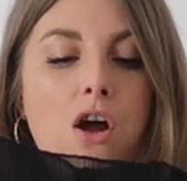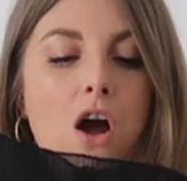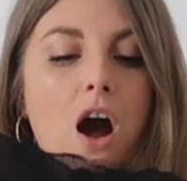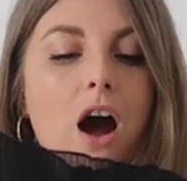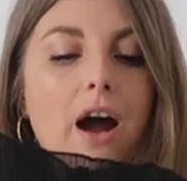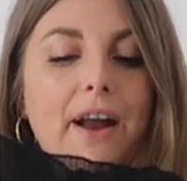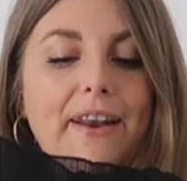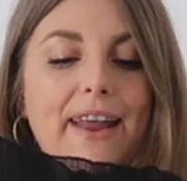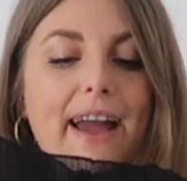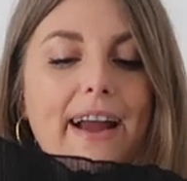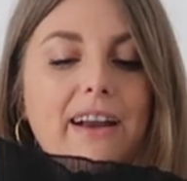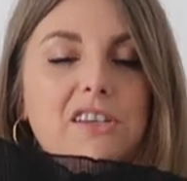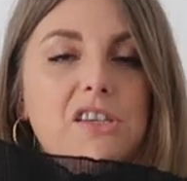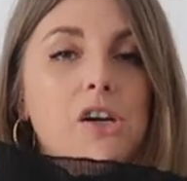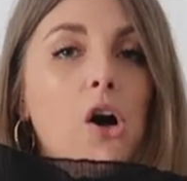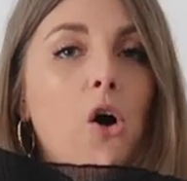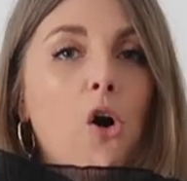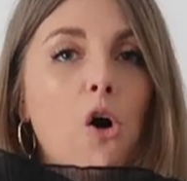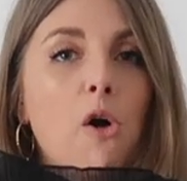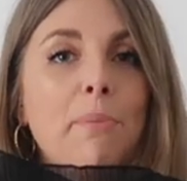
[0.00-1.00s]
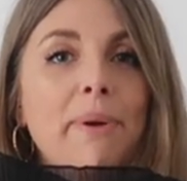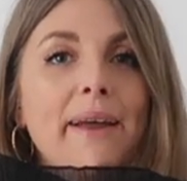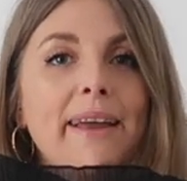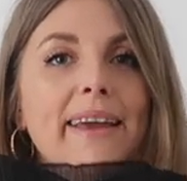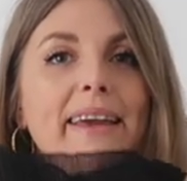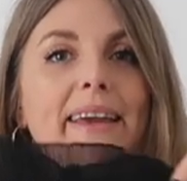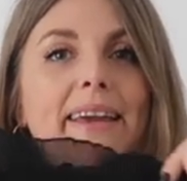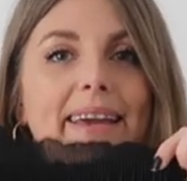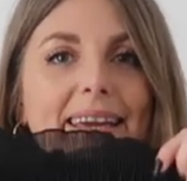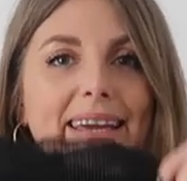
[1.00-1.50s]
high neck top,
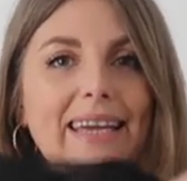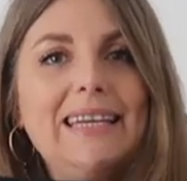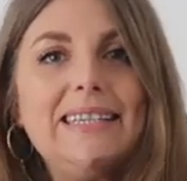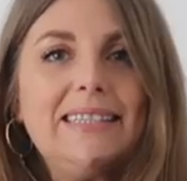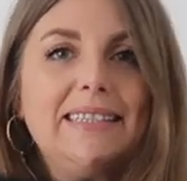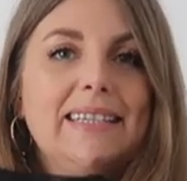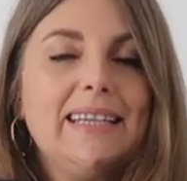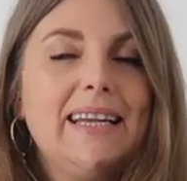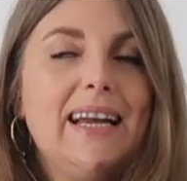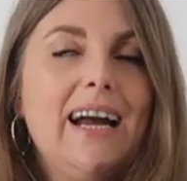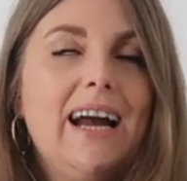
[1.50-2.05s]
it is